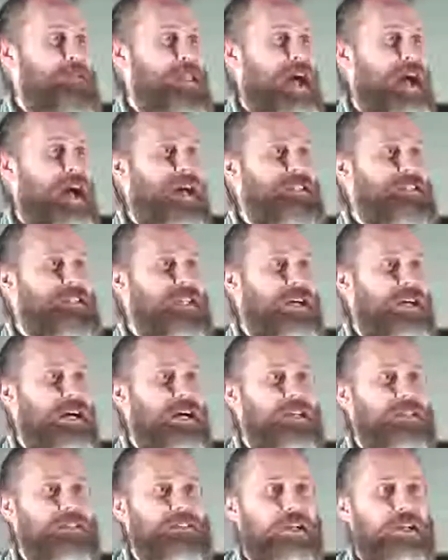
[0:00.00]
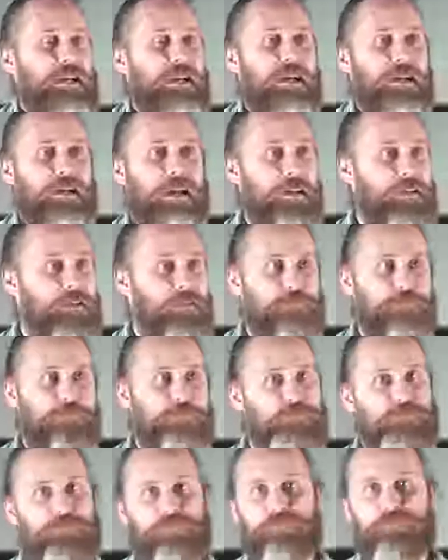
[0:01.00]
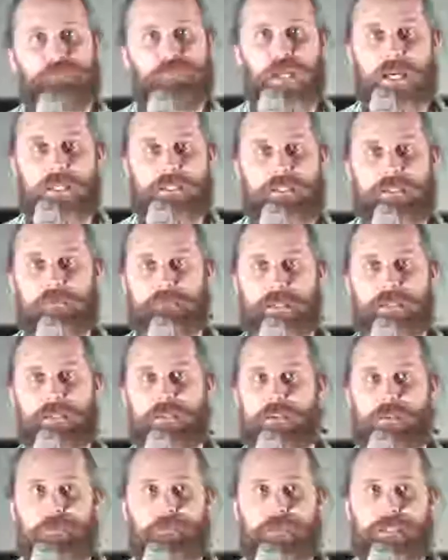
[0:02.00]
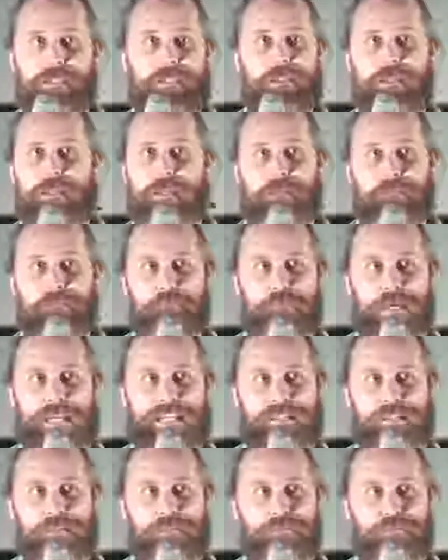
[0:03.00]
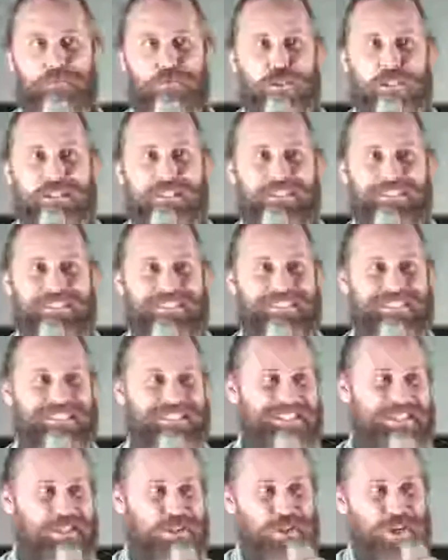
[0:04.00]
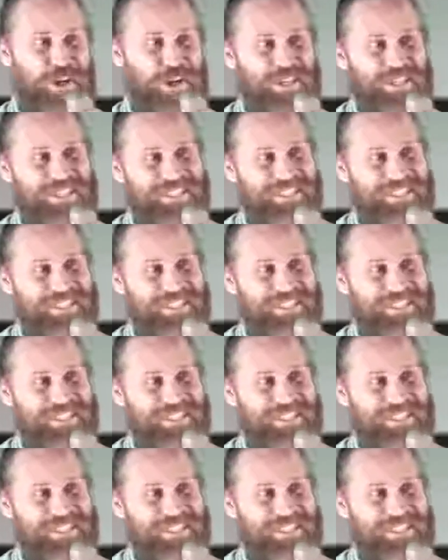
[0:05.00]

And I was like, okay, nice to meet you, Mr. Pagan Priest, sir.